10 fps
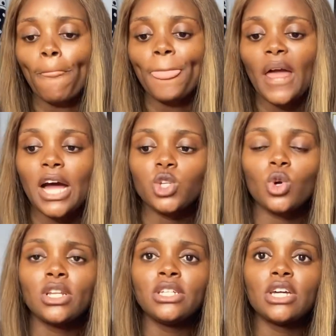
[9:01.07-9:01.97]

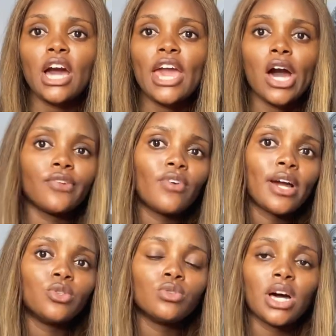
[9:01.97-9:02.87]
Actually, I
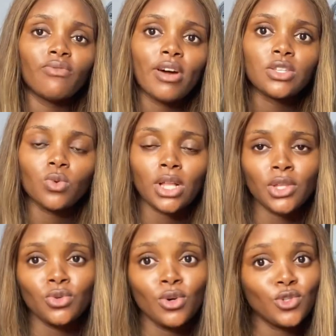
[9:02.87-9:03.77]
don't advise water to
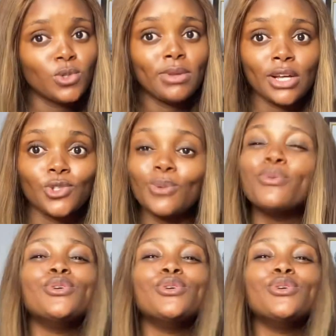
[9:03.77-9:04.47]
go into black soap, but